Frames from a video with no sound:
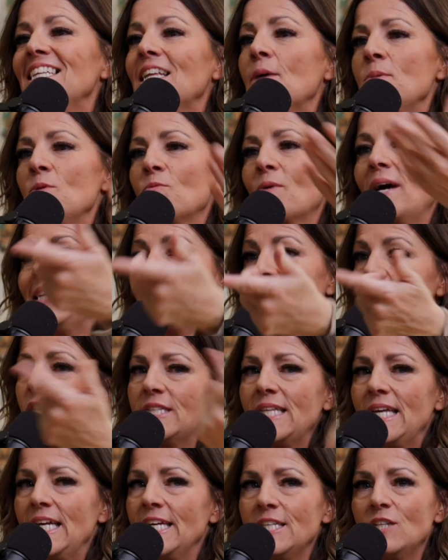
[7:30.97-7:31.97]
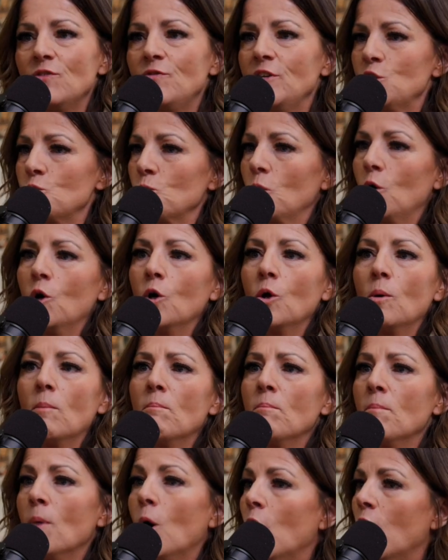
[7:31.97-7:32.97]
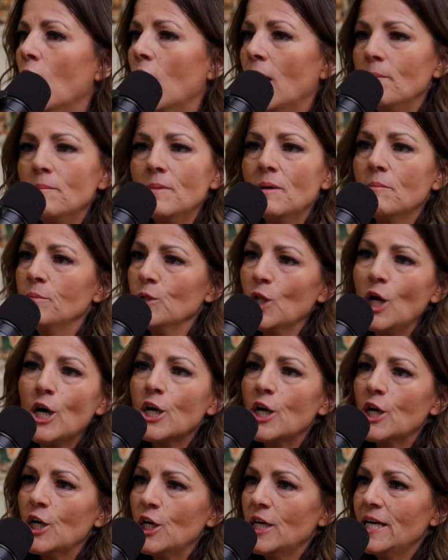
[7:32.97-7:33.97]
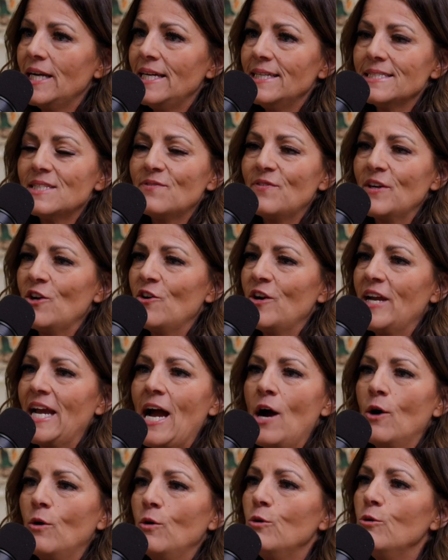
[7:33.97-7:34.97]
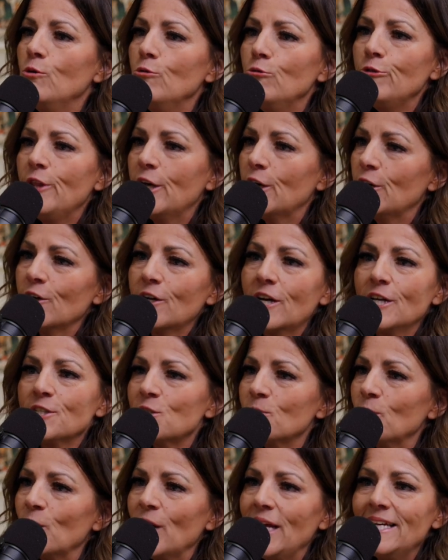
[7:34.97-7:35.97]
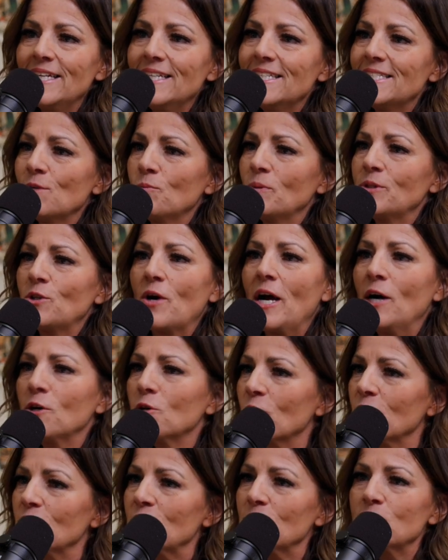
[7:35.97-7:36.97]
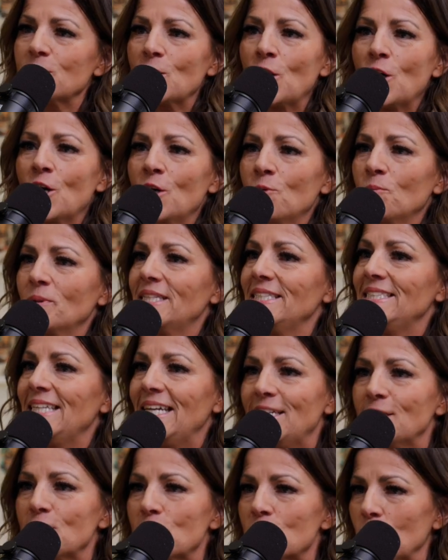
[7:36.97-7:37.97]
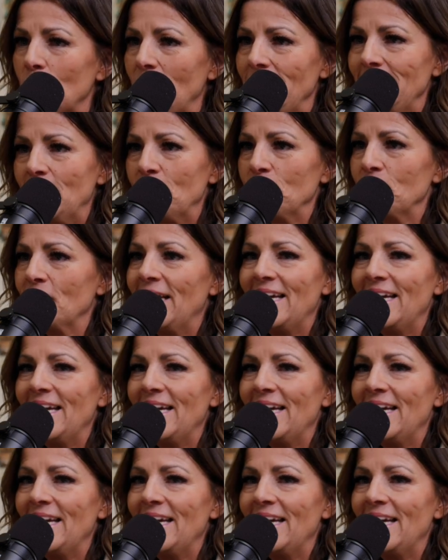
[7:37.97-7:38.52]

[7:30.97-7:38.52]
right down to the individual mom blogger is figuring out who their customer is and what their algorithms are and what the data is showing them.